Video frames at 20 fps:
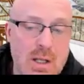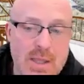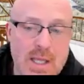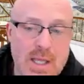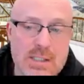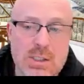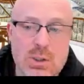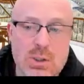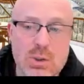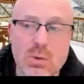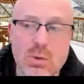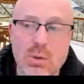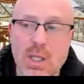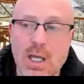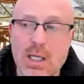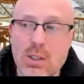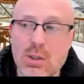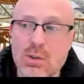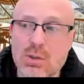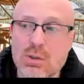That's the tool
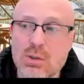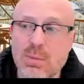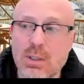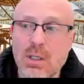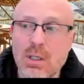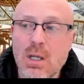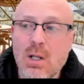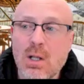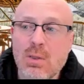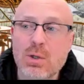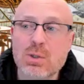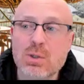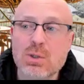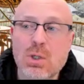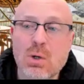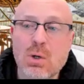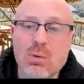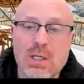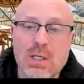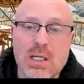I use, but there's
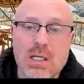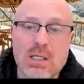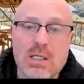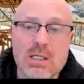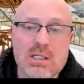no need